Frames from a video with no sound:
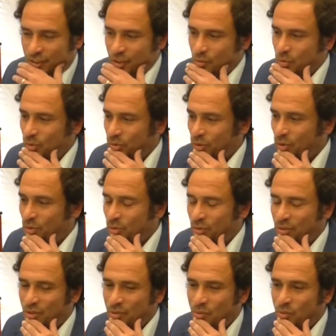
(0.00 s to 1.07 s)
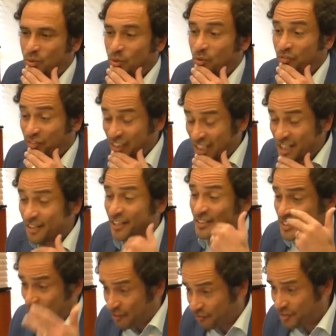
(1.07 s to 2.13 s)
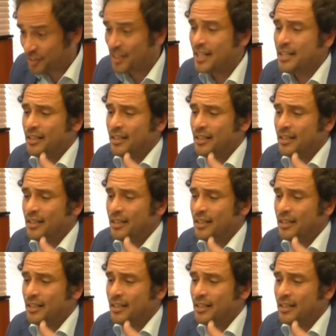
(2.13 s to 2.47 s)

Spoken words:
to fear and suffer